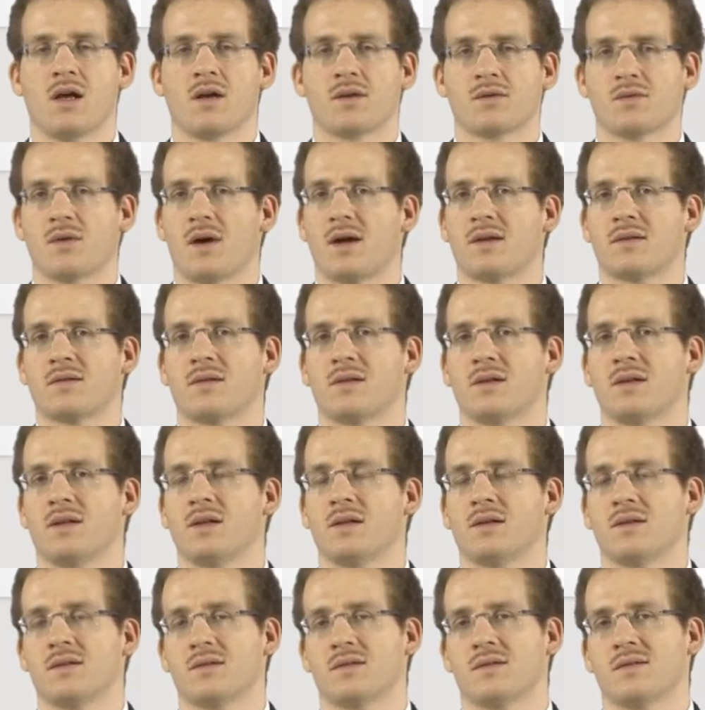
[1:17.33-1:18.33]
So until
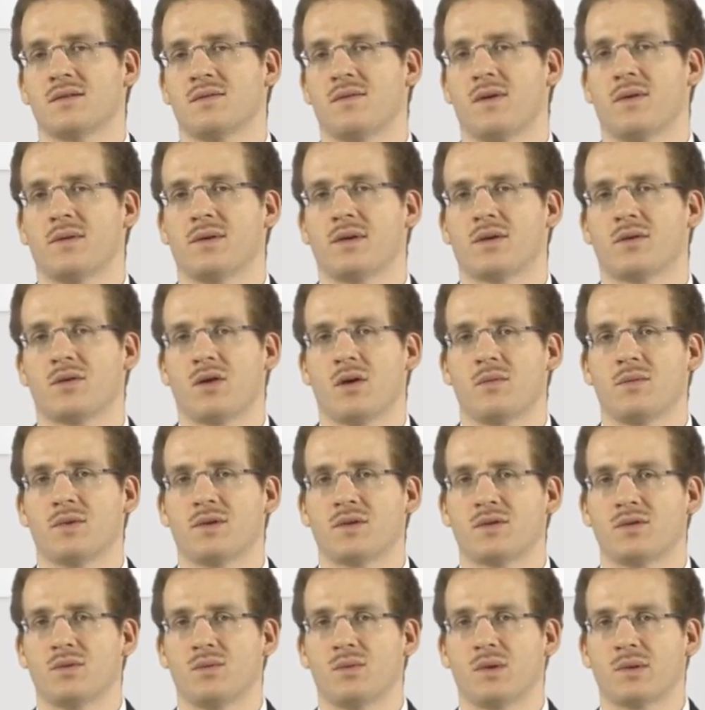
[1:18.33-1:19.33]
here, this is very
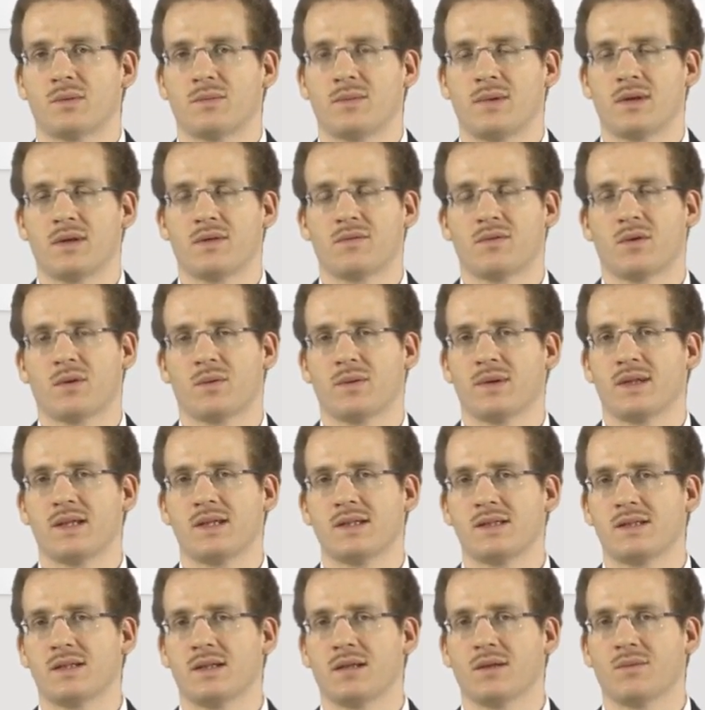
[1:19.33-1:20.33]
common to what we have
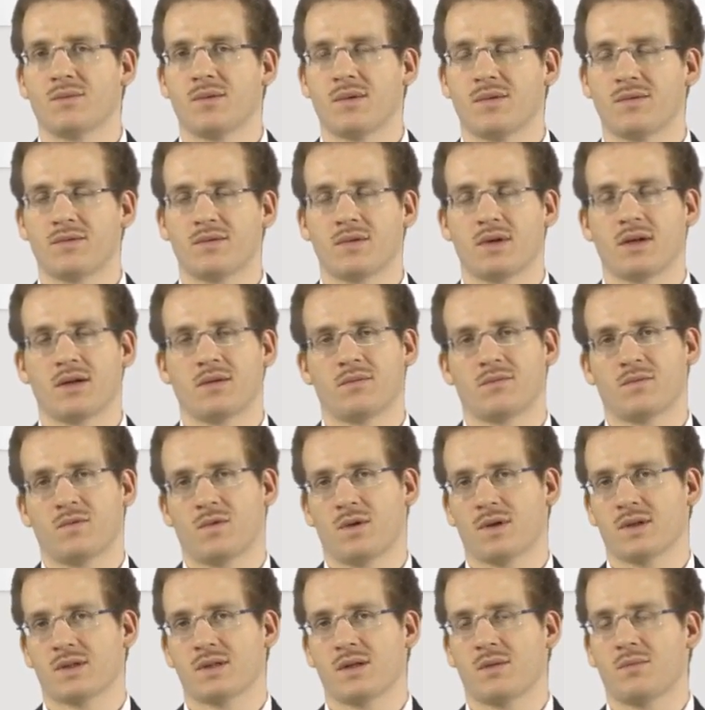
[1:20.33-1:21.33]
already seen with,
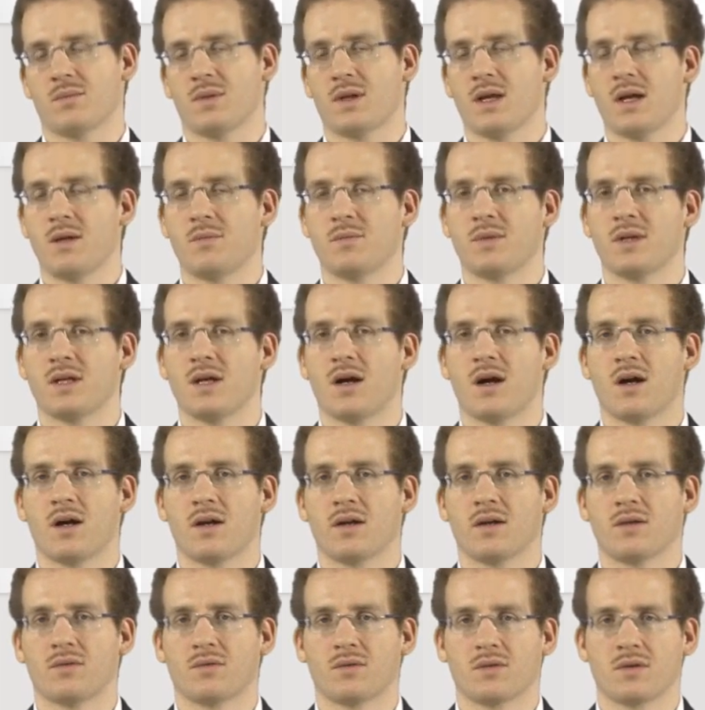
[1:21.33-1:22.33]
for example,
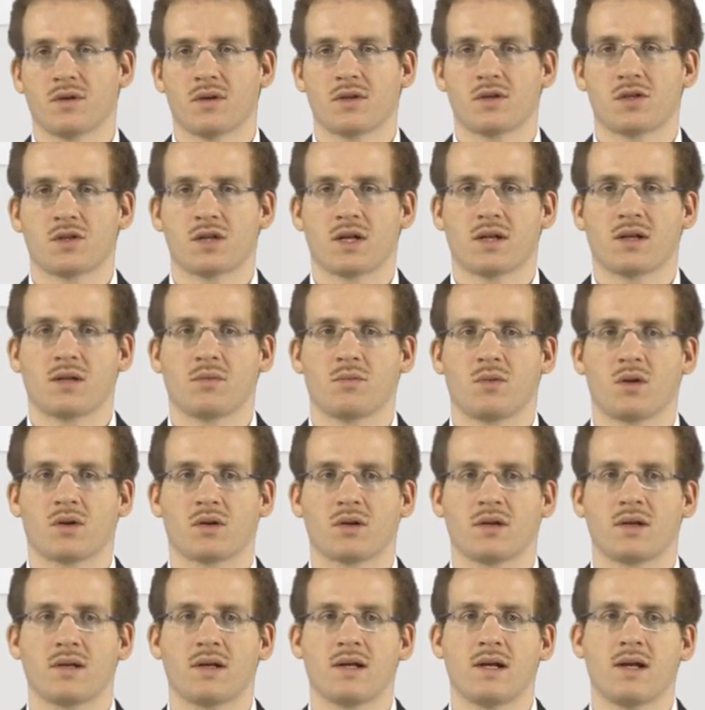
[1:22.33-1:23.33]
MPI or the channel
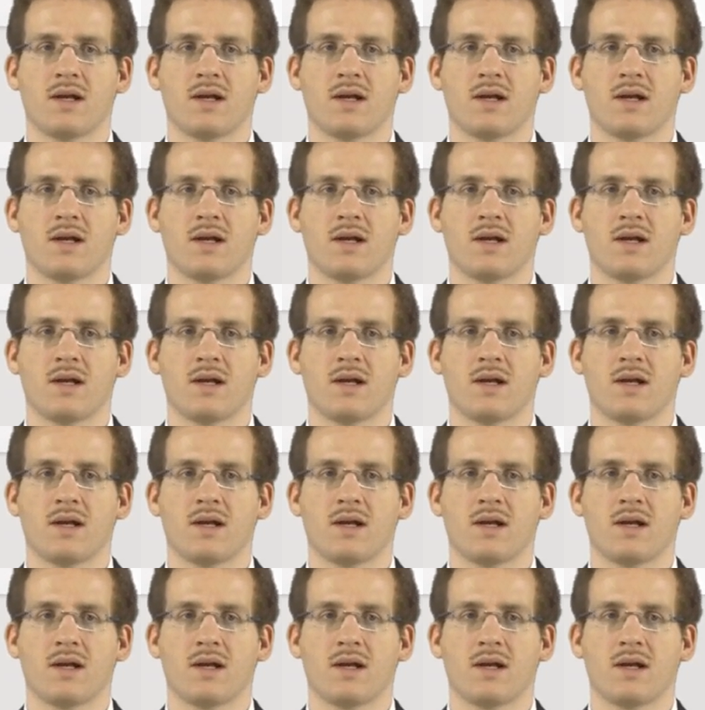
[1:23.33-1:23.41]
model.